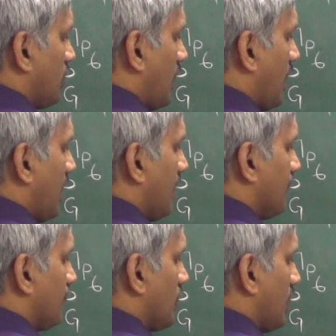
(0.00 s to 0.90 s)

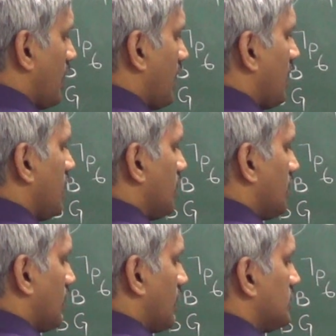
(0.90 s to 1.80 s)
A, E
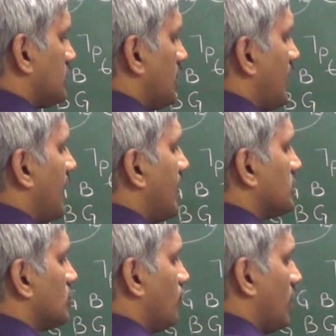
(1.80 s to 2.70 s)
considered
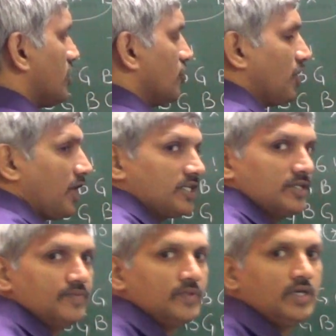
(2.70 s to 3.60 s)
as 1 unit.
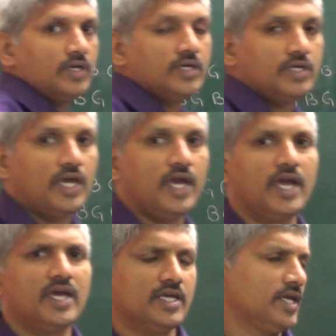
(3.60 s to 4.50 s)

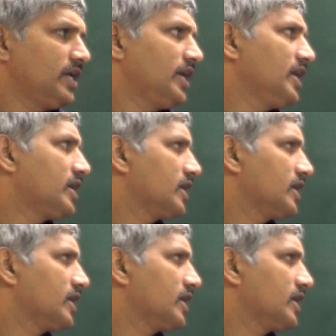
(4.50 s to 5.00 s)
A, E